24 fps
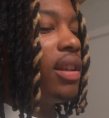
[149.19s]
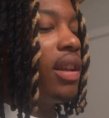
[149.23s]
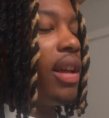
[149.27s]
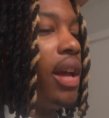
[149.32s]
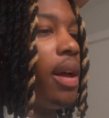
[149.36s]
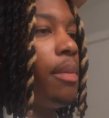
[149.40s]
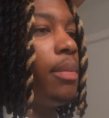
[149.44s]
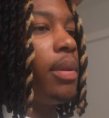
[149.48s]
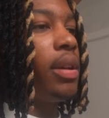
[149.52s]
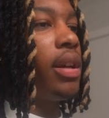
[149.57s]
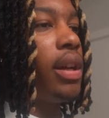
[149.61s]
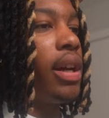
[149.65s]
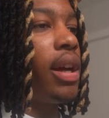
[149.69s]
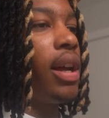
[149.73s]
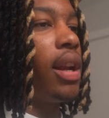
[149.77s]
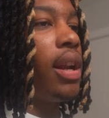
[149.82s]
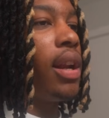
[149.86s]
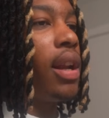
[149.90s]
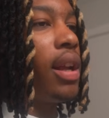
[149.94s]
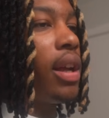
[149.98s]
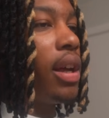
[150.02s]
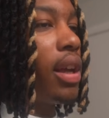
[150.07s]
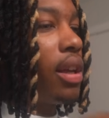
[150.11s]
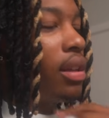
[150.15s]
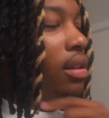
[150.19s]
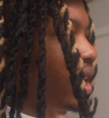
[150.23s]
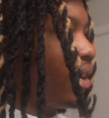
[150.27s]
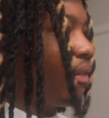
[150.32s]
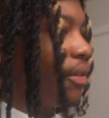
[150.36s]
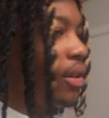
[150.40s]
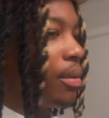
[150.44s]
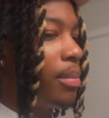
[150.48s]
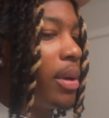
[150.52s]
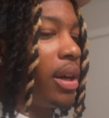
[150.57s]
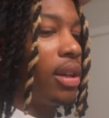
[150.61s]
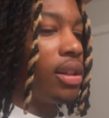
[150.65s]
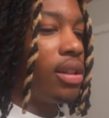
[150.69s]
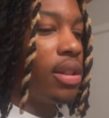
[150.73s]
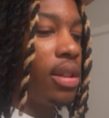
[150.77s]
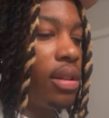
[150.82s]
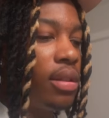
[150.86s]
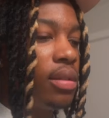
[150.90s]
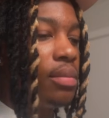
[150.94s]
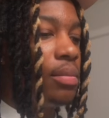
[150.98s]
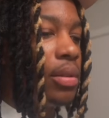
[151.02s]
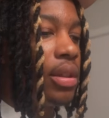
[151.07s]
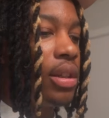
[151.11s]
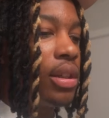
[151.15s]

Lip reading: I've been kind of like iffy about telling him,